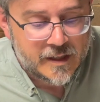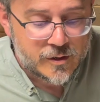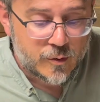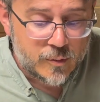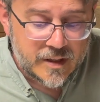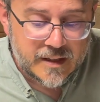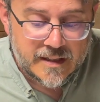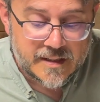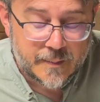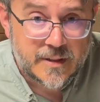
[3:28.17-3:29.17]
So it really
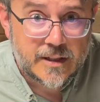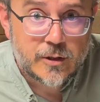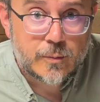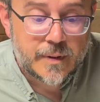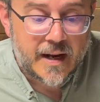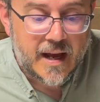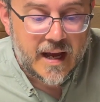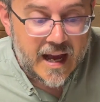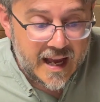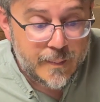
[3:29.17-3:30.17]
is up to you, but
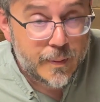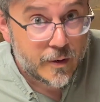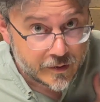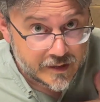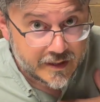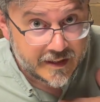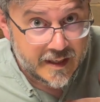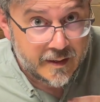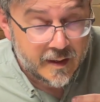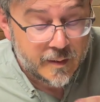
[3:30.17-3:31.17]
I
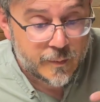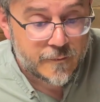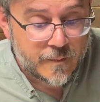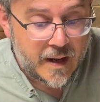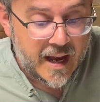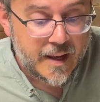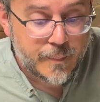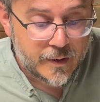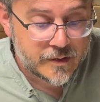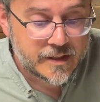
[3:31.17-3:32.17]
personally,
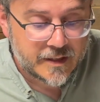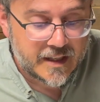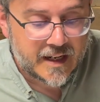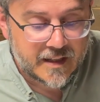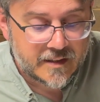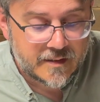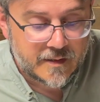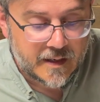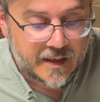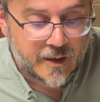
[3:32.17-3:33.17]

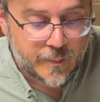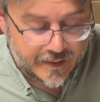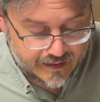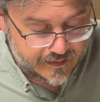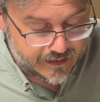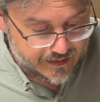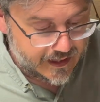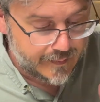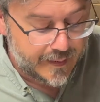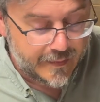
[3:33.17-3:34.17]
and I hope I didn't just
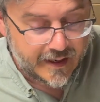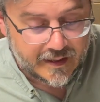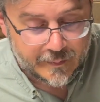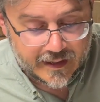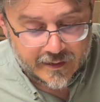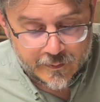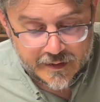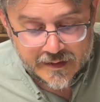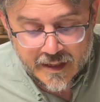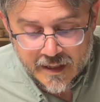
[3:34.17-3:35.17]
hit my mic and make a
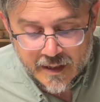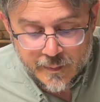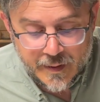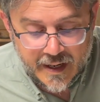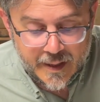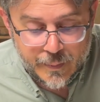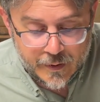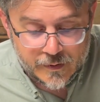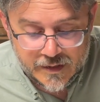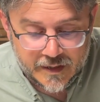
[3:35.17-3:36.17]
noise, but I
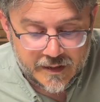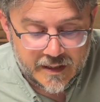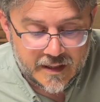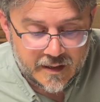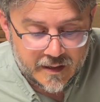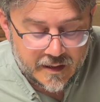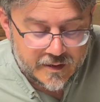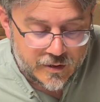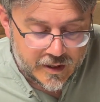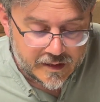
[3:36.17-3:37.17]
personally
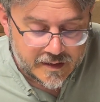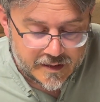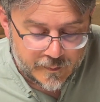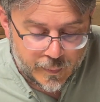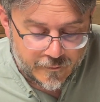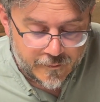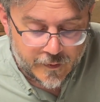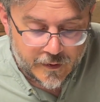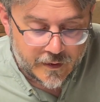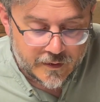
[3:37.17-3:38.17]
just
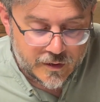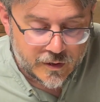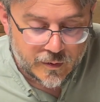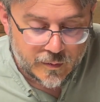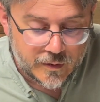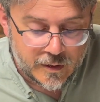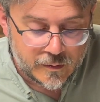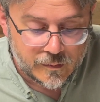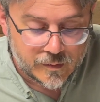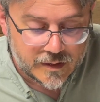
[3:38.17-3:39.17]
prefer to
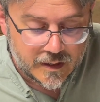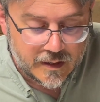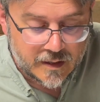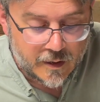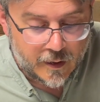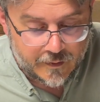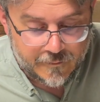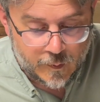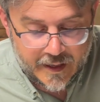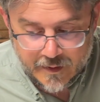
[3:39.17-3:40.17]
use
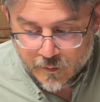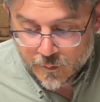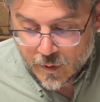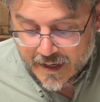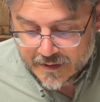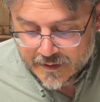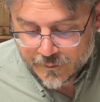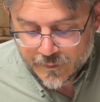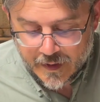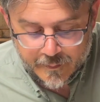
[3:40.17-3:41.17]
off-white or white.
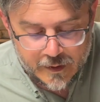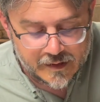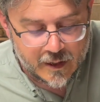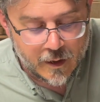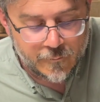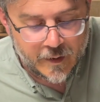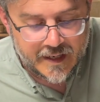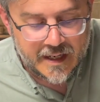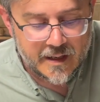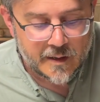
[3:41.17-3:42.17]
Now I'm using off-white
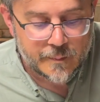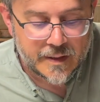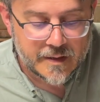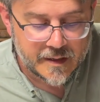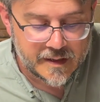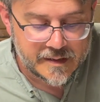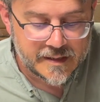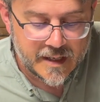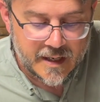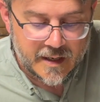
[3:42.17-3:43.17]
here
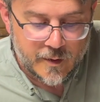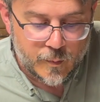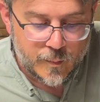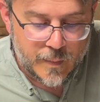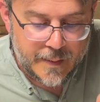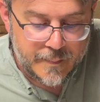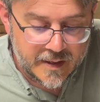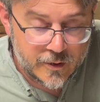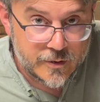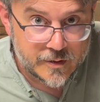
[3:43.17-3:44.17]
because my
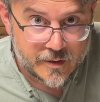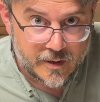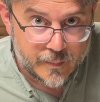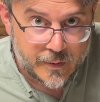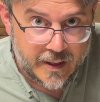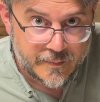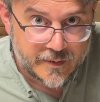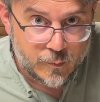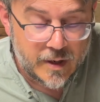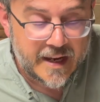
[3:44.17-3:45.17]
miniatures are all primed
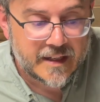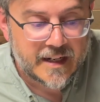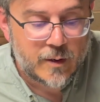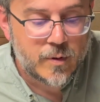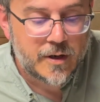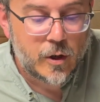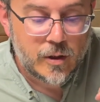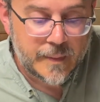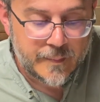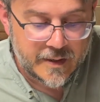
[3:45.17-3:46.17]
in white, and I want
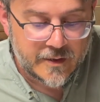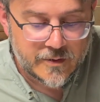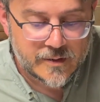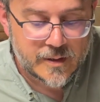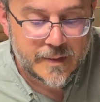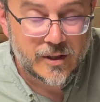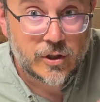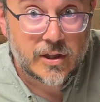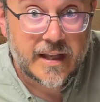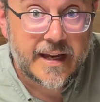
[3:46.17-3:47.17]
all my miniatures to be a
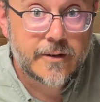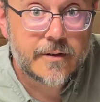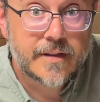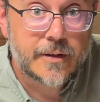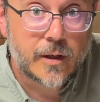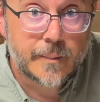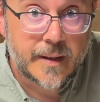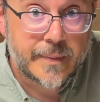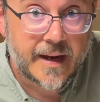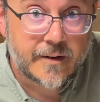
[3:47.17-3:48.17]
little lighter than all
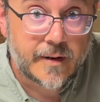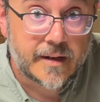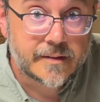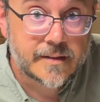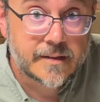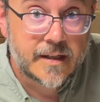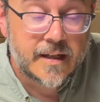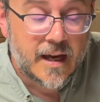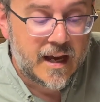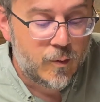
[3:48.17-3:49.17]
my backgrounds.
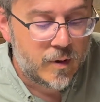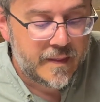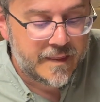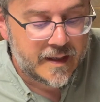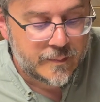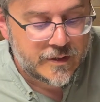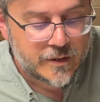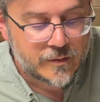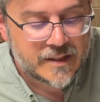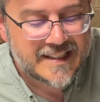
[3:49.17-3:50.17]
I want them
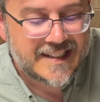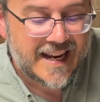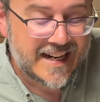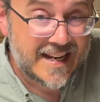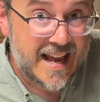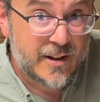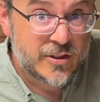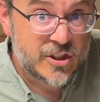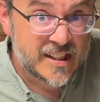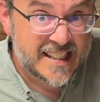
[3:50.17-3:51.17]
to stand
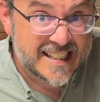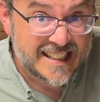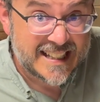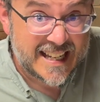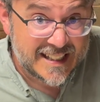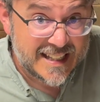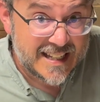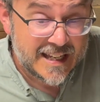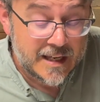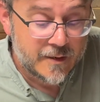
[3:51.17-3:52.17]
out just
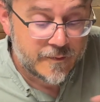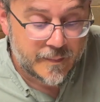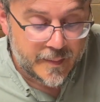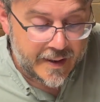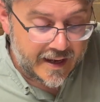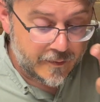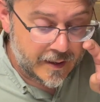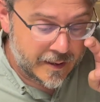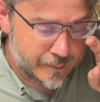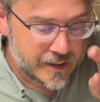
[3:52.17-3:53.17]
slightly from the
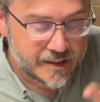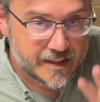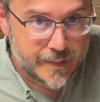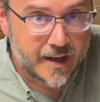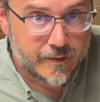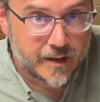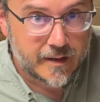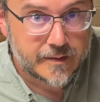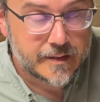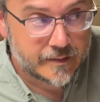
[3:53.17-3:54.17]
background because the
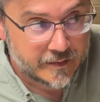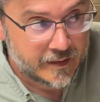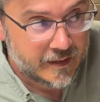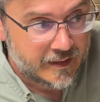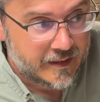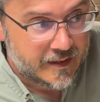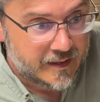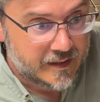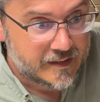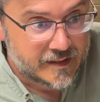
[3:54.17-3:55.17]
background
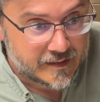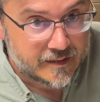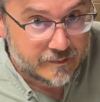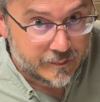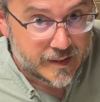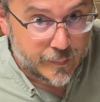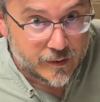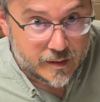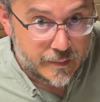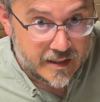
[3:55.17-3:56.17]
is
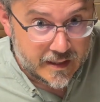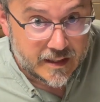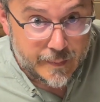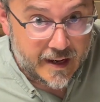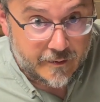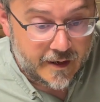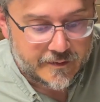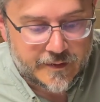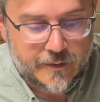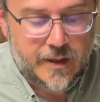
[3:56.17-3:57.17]
supposed to be in the
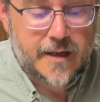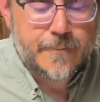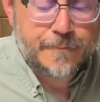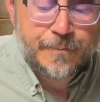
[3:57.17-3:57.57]
background, okay?